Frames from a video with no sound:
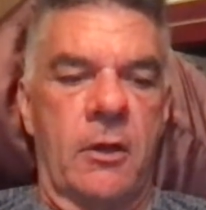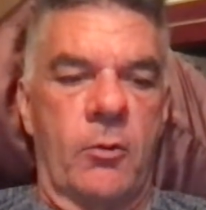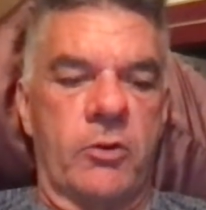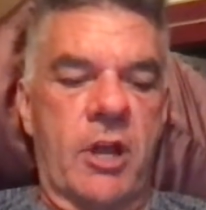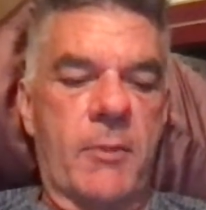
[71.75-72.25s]

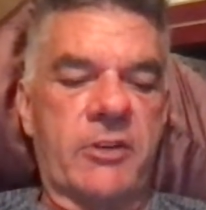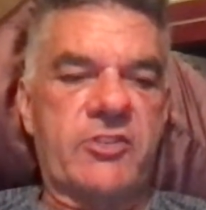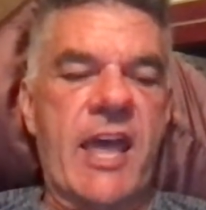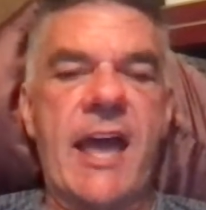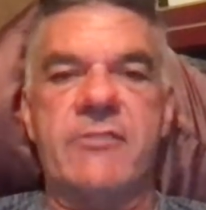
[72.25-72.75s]
We're talking about
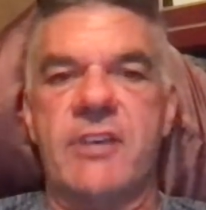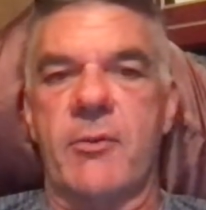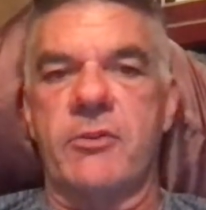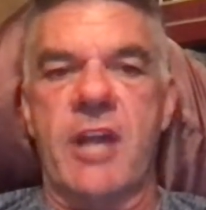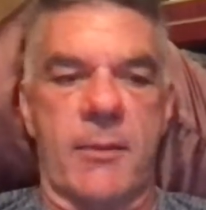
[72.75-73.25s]
sacks, and
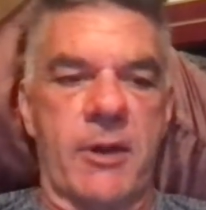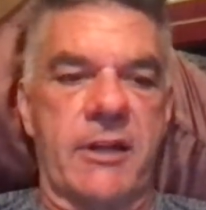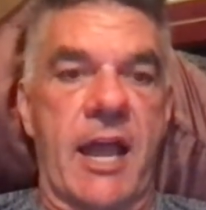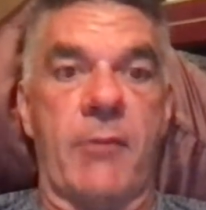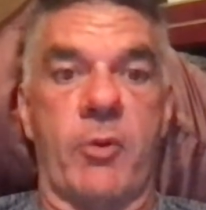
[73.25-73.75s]
we're talking about
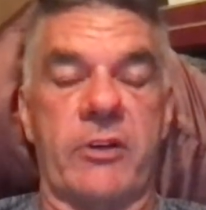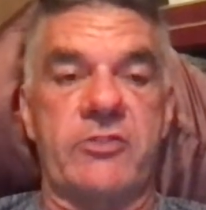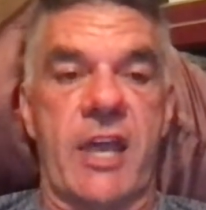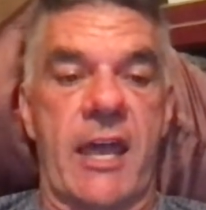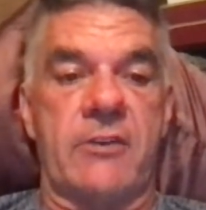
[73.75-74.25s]
Cowboy
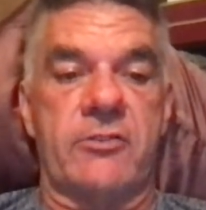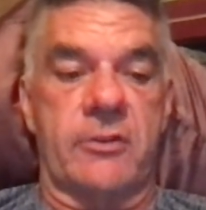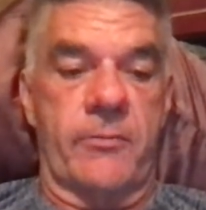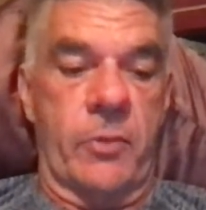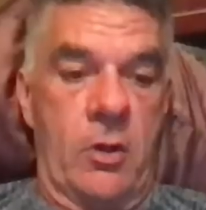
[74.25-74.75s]

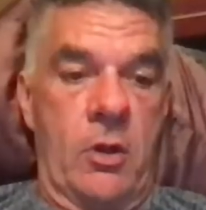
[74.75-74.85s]
sacks.